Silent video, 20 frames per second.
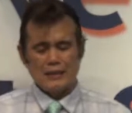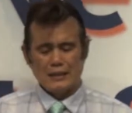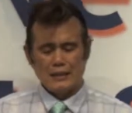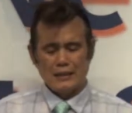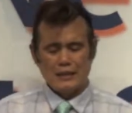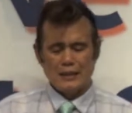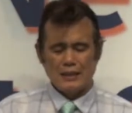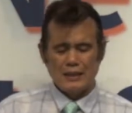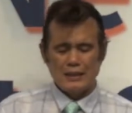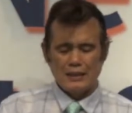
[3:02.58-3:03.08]

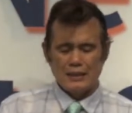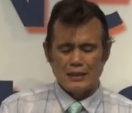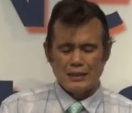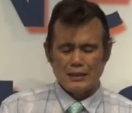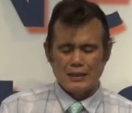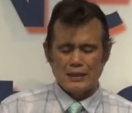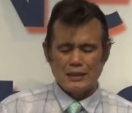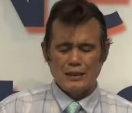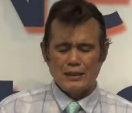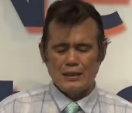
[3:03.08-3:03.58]

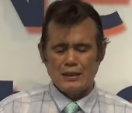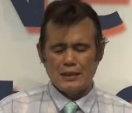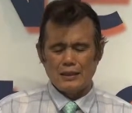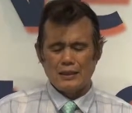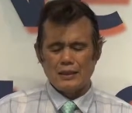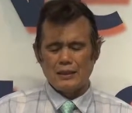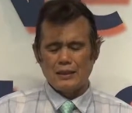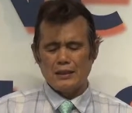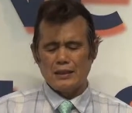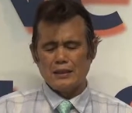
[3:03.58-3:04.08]

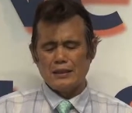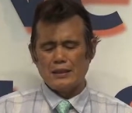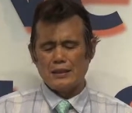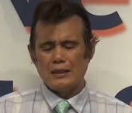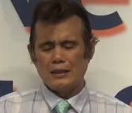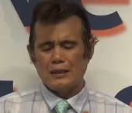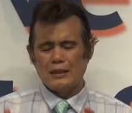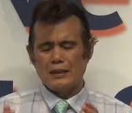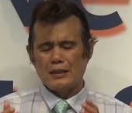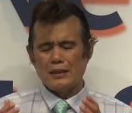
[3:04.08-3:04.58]

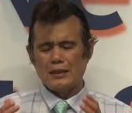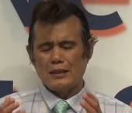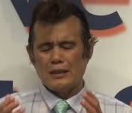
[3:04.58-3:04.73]
Nothing is said.